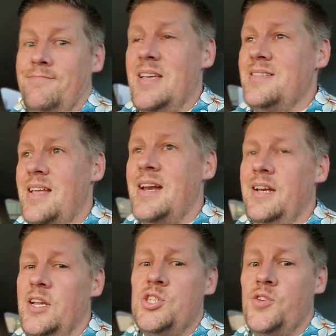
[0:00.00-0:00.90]
is not an
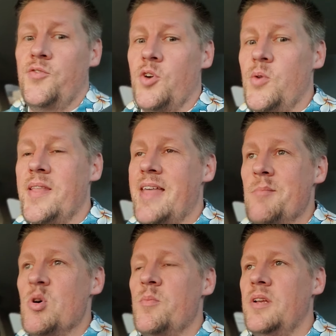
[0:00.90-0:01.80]
issue for you at that
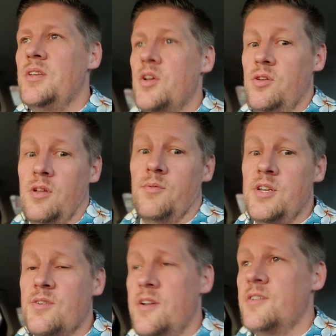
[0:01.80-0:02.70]
moment. Now, you can
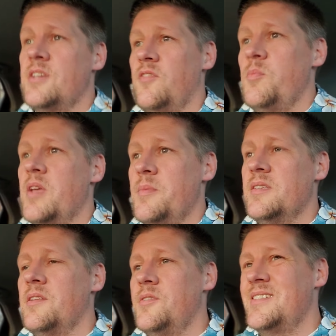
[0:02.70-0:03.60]
retrain yourself to become
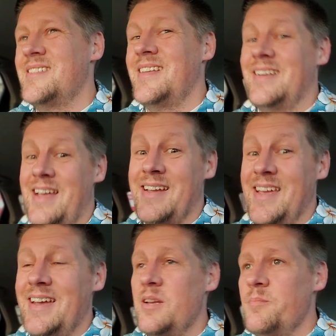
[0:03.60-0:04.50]
insulin resistant
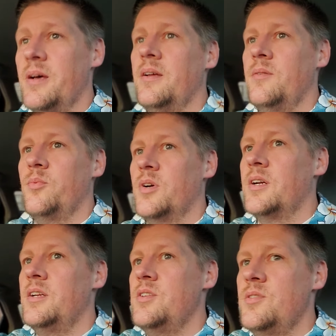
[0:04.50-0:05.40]
again, but we're going
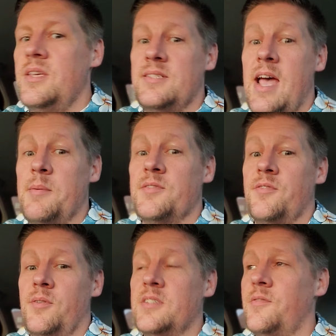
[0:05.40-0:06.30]
to do these habits for
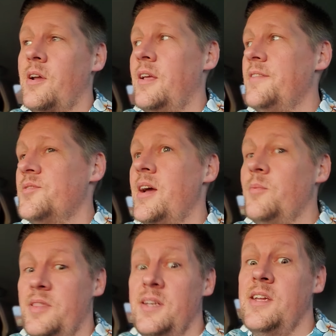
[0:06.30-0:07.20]
the rest of our lives, right?
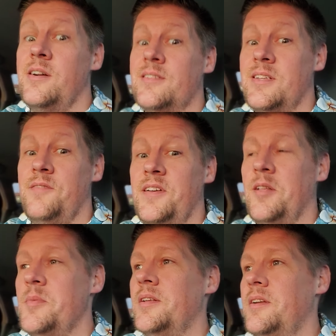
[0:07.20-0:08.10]
With adherence and
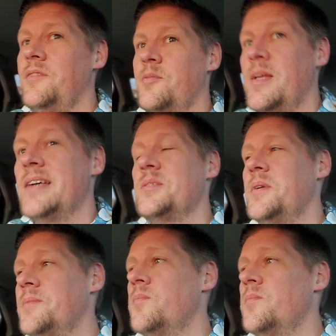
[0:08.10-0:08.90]
availability from last week.